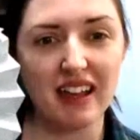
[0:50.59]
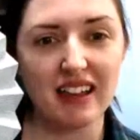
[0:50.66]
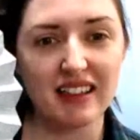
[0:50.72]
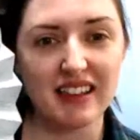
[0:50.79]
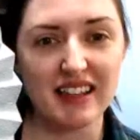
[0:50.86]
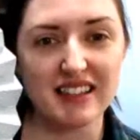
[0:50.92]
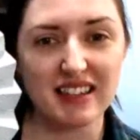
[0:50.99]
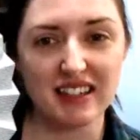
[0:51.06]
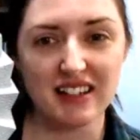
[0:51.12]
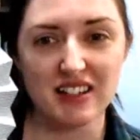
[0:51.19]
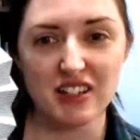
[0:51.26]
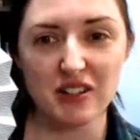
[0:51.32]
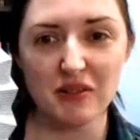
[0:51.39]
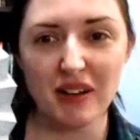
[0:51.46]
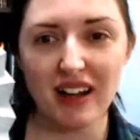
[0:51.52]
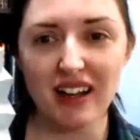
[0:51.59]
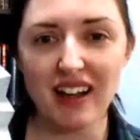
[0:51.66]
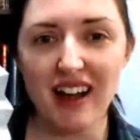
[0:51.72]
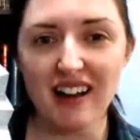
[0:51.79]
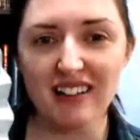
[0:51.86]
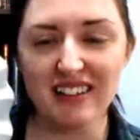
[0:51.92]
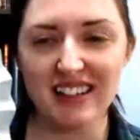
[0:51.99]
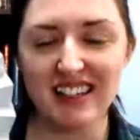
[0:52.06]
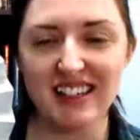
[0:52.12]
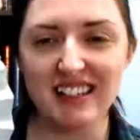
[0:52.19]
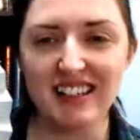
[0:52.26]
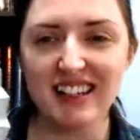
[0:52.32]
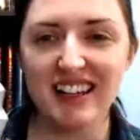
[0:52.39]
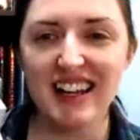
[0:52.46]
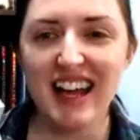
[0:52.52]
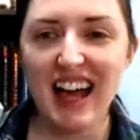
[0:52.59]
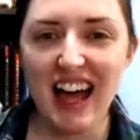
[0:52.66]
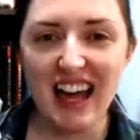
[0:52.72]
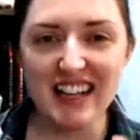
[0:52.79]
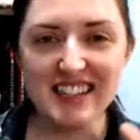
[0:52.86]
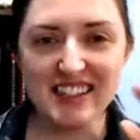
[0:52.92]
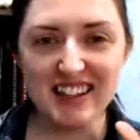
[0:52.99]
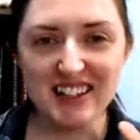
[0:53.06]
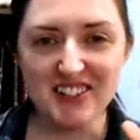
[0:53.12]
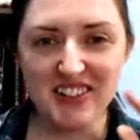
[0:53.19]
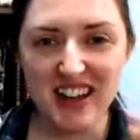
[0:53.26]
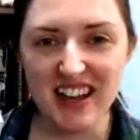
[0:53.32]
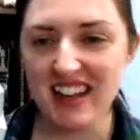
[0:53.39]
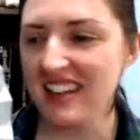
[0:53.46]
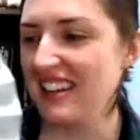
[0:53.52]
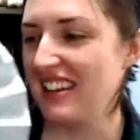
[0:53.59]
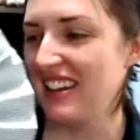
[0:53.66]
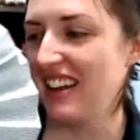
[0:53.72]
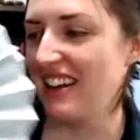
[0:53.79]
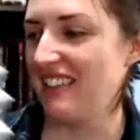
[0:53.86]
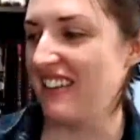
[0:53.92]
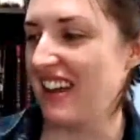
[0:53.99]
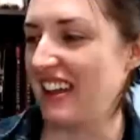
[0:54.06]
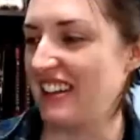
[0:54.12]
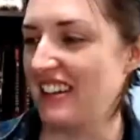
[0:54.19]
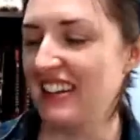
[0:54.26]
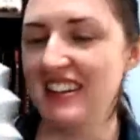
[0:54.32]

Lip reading: these into a garland. Hi, Sandra. All right.